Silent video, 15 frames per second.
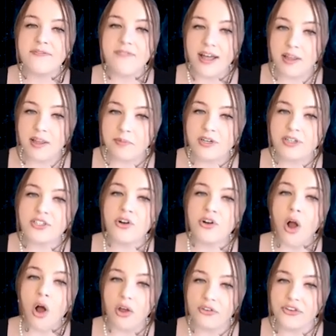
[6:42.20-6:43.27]
Developers
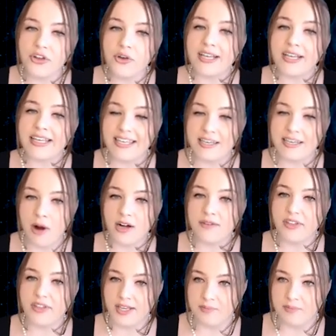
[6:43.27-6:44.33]
are also a key
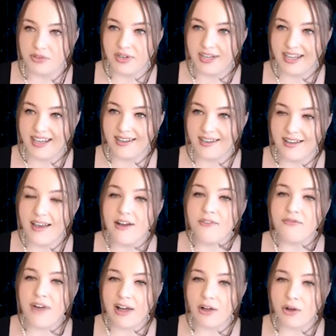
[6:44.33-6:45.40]
part of the community.
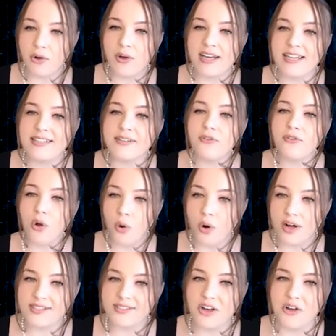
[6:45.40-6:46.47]
Filecoin is, of
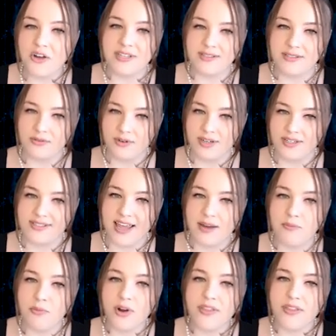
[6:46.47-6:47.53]
course, open source,
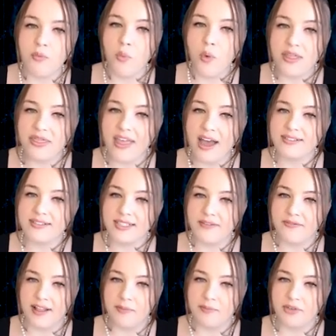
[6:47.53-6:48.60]
and more than 1,000
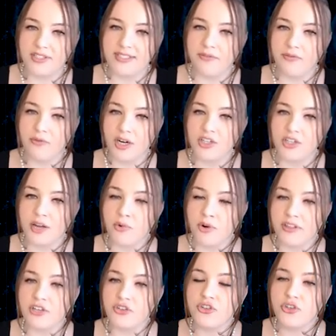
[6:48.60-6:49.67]
developers have worked on
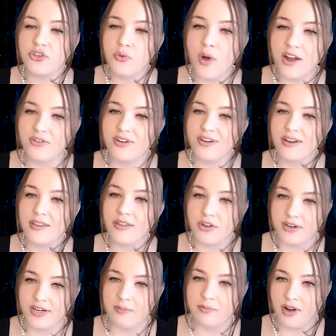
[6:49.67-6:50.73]
more than
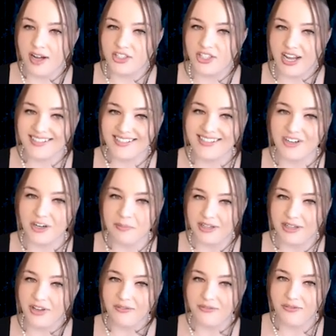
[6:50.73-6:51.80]
230 projects that are
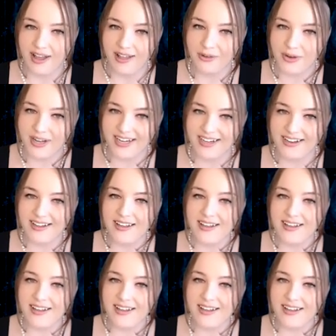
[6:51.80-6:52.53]
built on Filecoin.